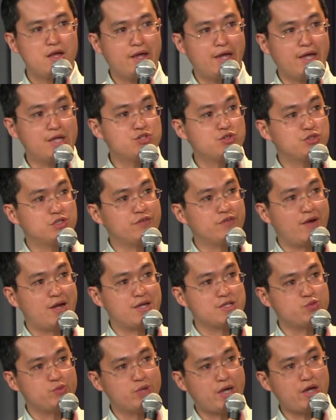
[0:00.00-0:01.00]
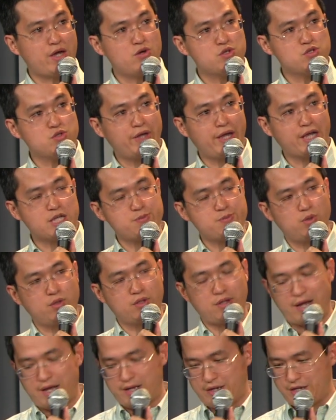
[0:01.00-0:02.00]
Android device. We can also
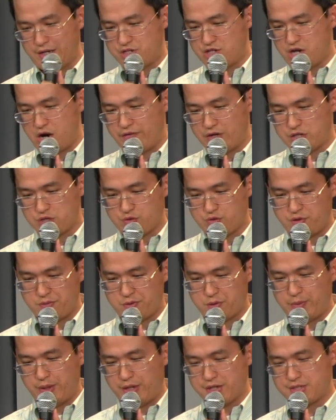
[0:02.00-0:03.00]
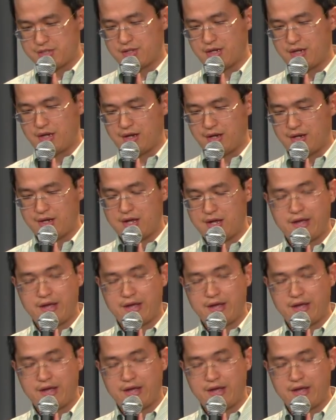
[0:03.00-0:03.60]
export like a JavaScript-based uh,